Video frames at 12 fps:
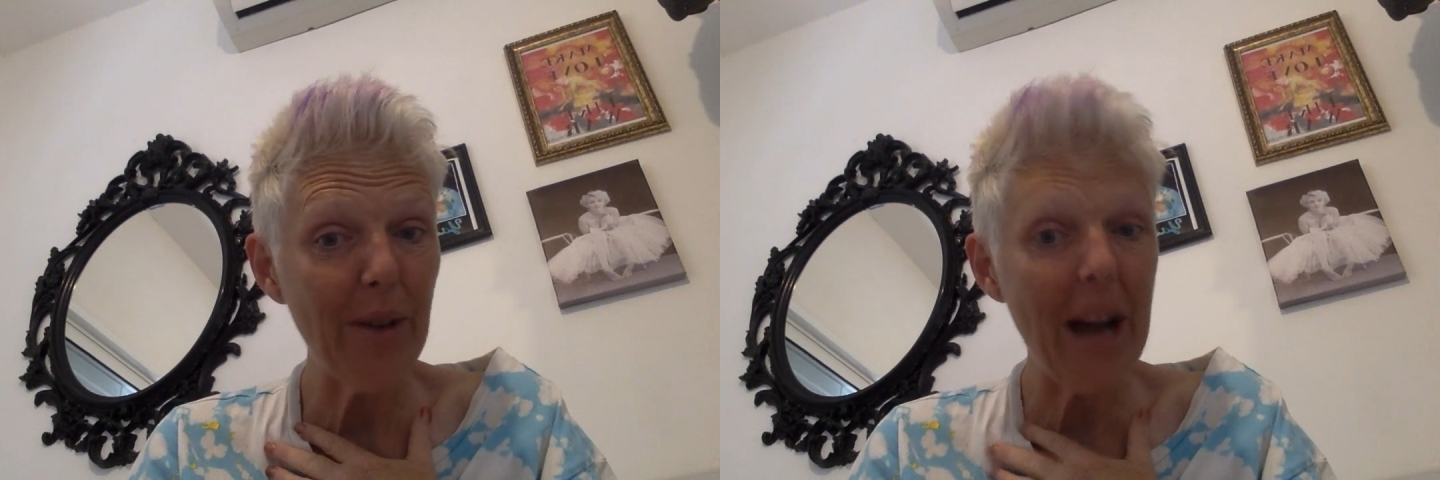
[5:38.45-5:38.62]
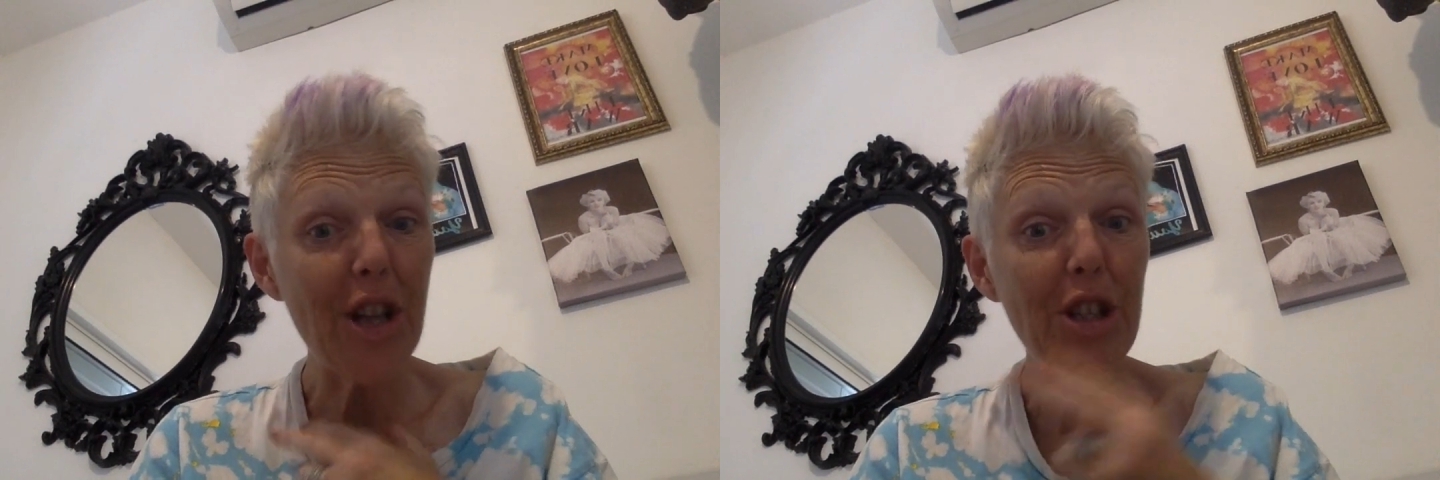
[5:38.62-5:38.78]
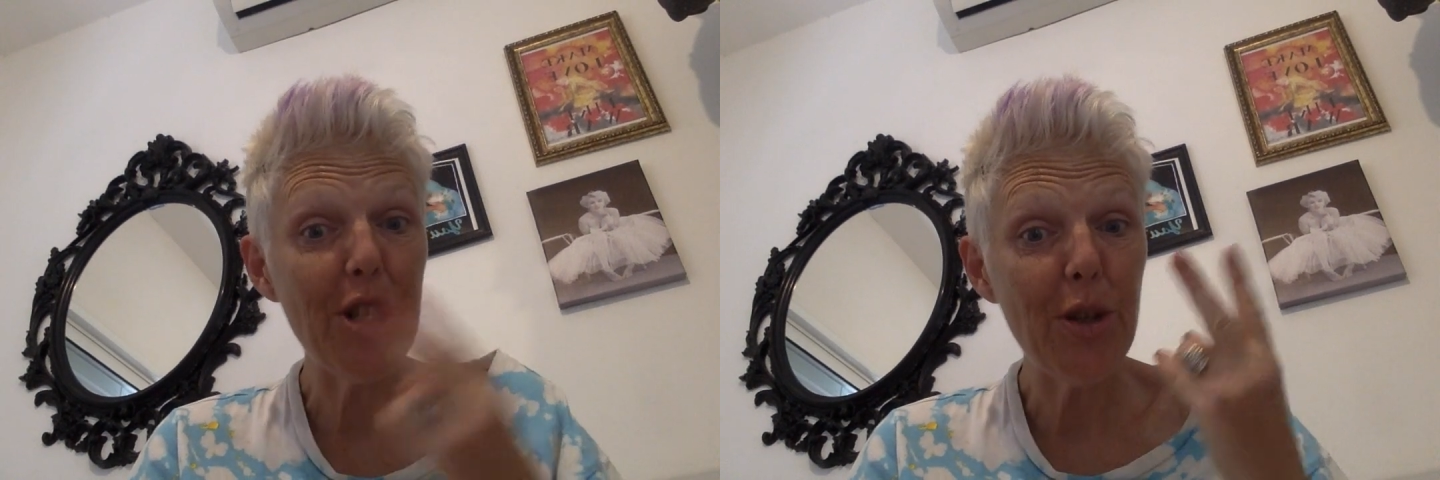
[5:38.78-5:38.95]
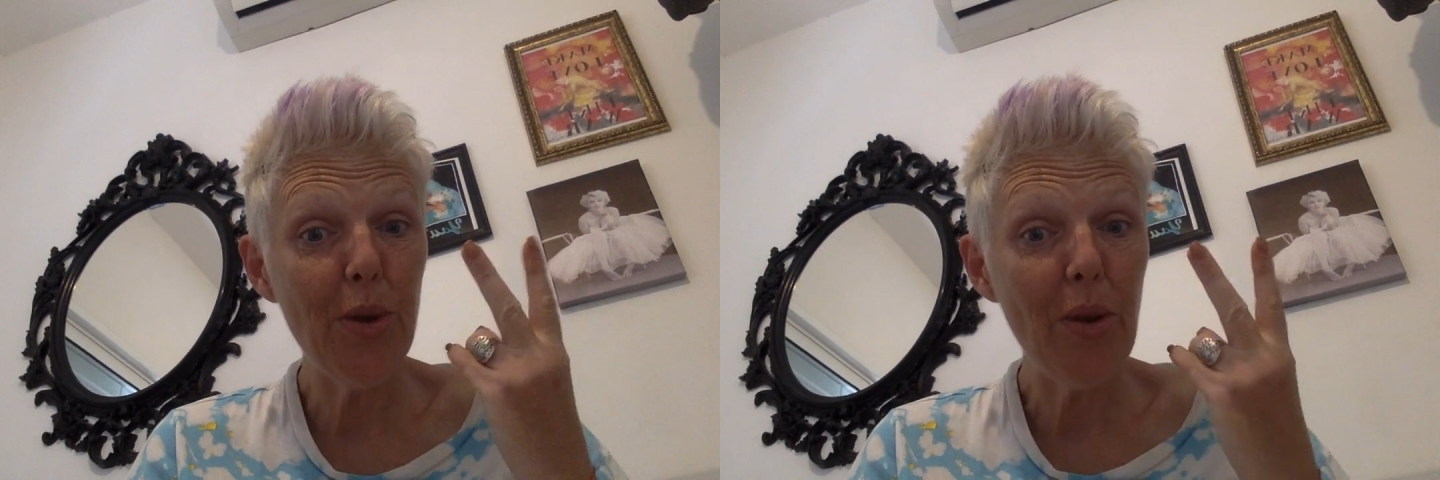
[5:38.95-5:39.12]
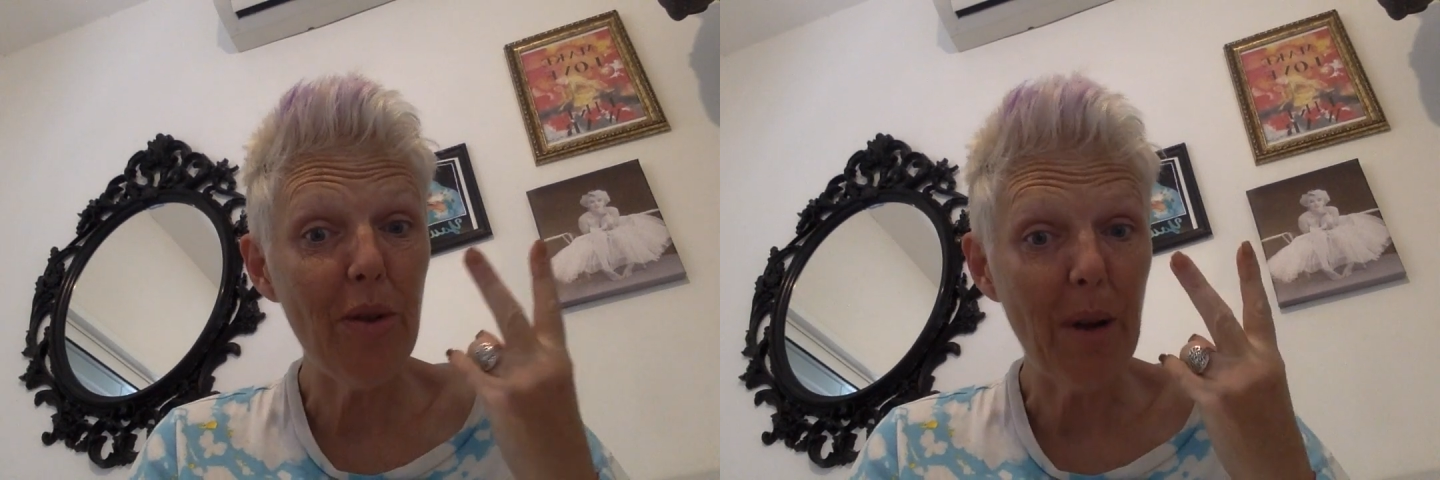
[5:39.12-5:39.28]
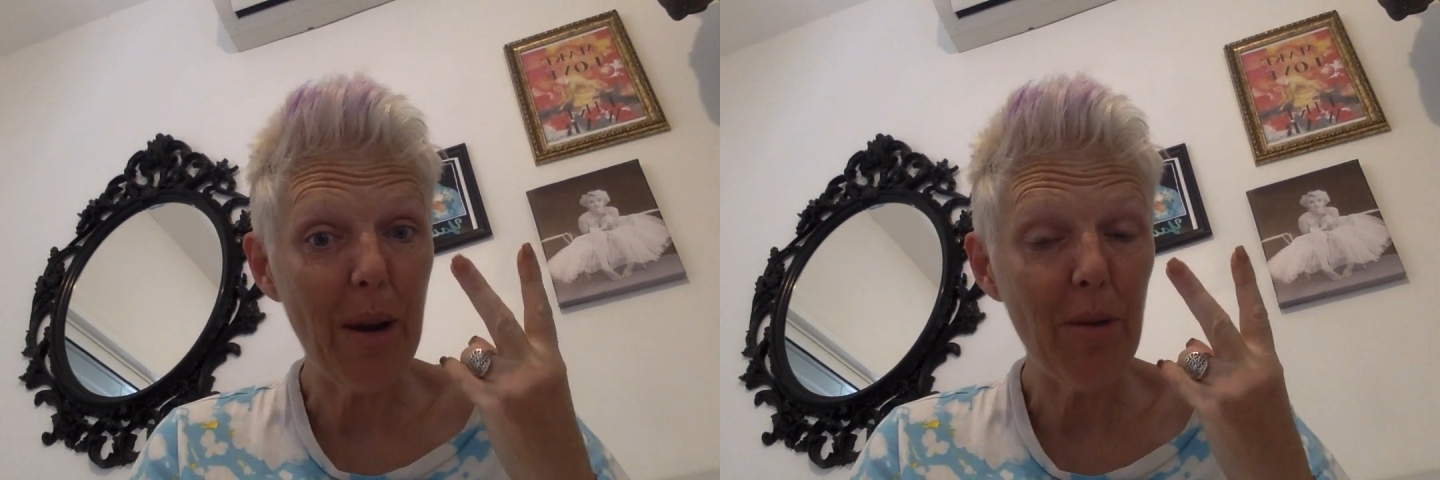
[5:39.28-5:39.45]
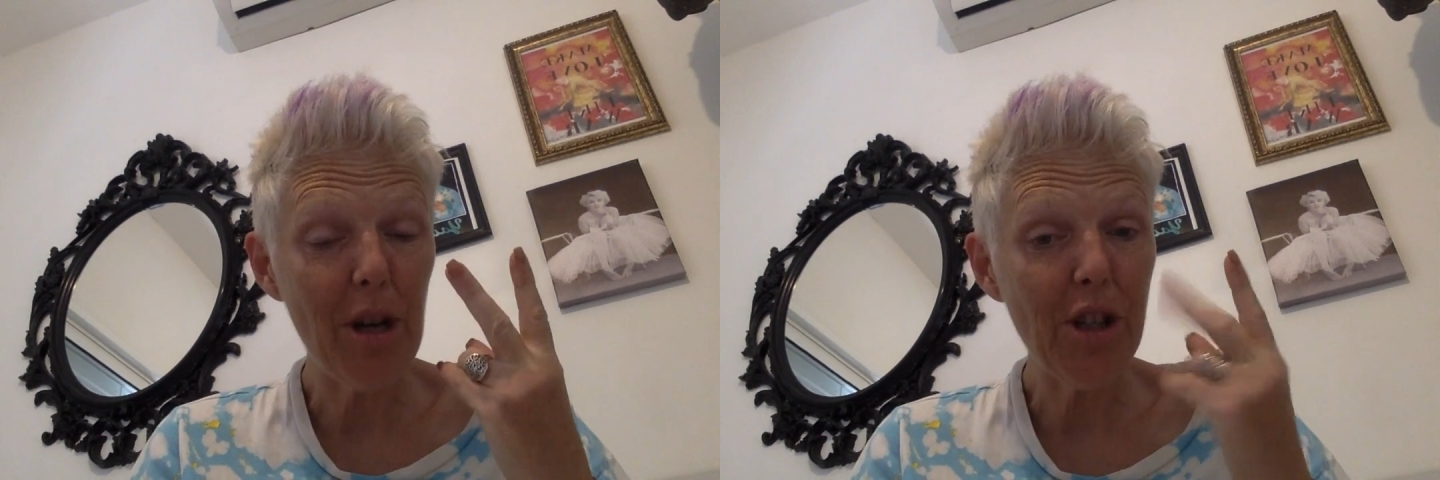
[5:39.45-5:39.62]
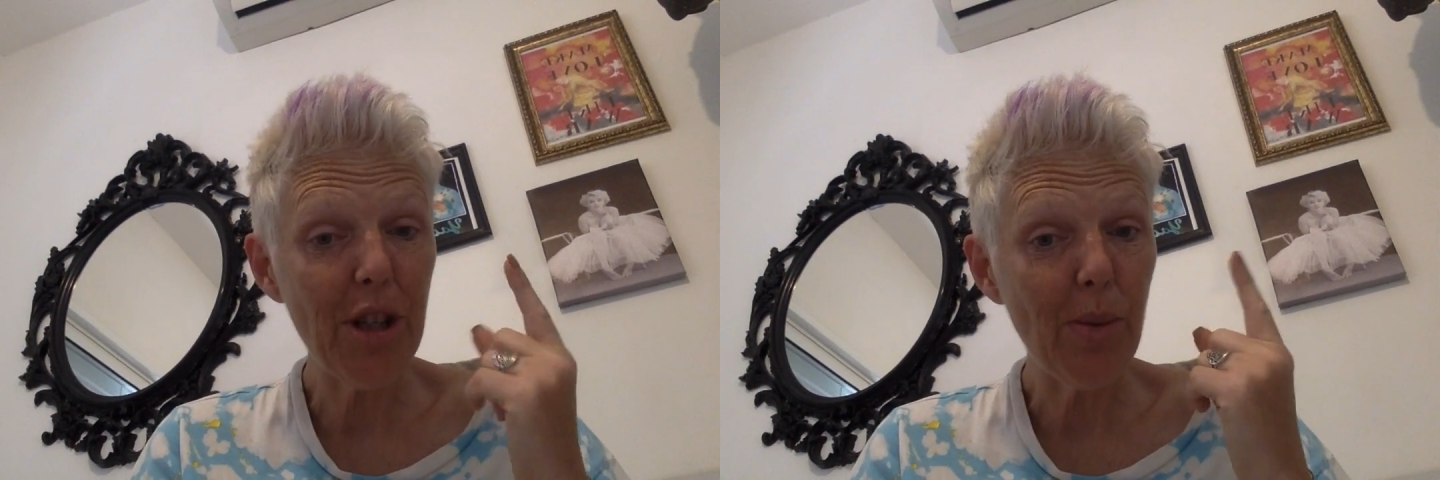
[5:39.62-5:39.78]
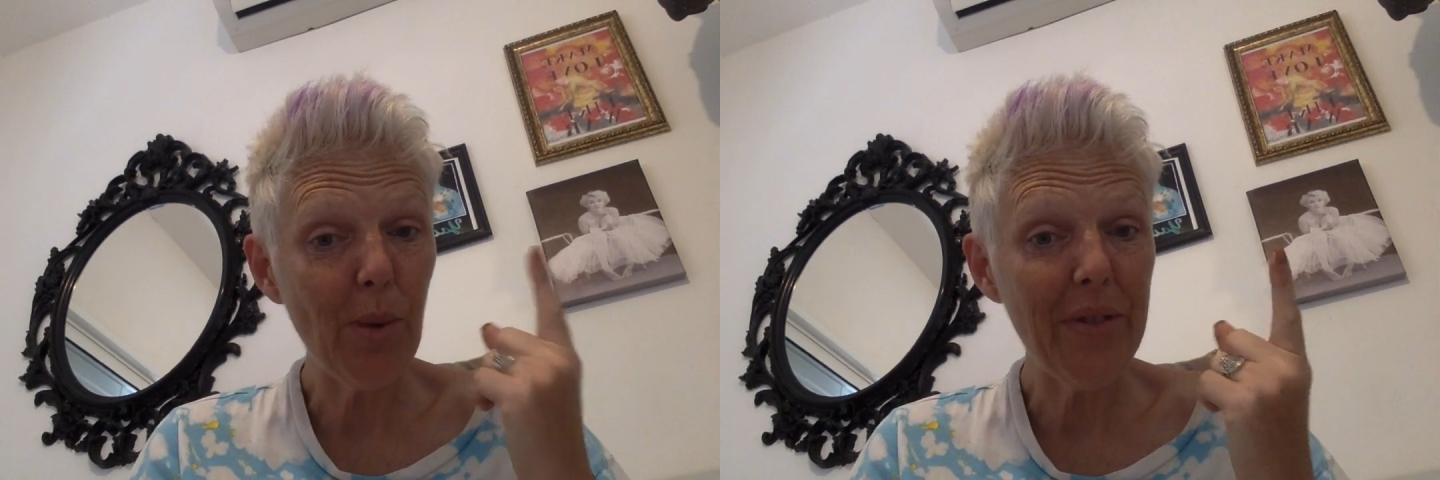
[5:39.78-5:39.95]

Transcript: Actually, two of my projects.